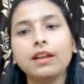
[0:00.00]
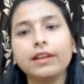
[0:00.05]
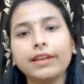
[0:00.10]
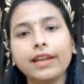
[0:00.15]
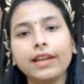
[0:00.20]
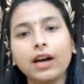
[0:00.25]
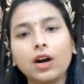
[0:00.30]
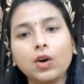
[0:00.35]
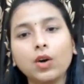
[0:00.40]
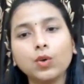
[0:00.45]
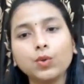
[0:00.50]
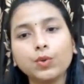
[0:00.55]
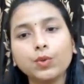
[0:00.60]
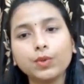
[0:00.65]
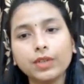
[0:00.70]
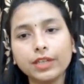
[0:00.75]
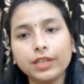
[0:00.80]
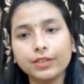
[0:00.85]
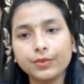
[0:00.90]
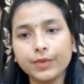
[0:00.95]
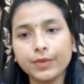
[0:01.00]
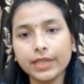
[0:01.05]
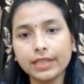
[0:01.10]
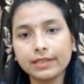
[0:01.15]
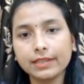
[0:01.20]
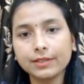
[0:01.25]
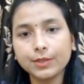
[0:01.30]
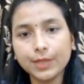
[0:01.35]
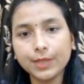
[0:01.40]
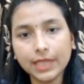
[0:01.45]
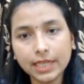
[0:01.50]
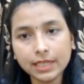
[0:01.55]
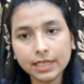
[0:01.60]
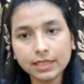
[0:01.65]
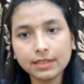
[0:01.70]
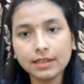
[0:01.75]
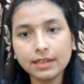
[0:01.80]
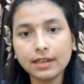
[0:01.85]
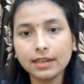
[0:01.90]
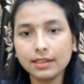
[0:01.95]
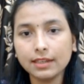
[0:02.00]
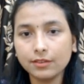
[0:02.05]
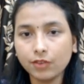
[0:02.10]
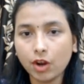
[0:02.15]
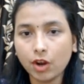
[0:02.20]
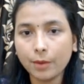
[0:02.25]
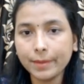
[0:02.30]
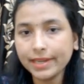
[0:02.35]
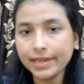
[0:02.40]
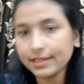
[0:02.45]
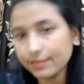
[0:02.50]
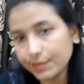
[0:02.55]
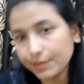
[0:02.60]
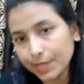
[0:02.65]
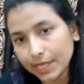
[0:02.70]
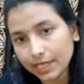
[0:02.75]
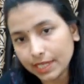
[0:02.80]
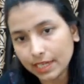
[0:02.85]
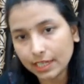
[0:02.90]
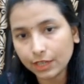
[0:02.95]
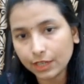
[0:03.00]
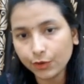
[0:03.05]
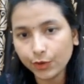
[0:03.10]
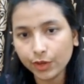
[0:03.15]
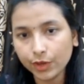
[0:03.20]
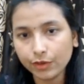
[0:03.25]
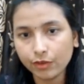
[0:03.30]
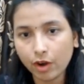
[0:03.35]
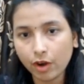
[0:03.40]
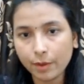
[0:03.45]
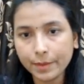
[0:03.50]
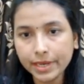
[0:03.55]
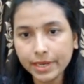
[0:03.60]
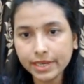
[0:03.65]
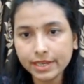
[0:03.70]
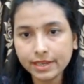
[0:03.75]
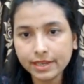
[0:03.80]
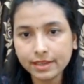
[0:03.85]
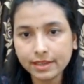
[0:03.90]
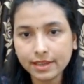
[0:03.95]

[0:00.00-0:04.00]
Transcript: Now it will create the environment, create a new environment.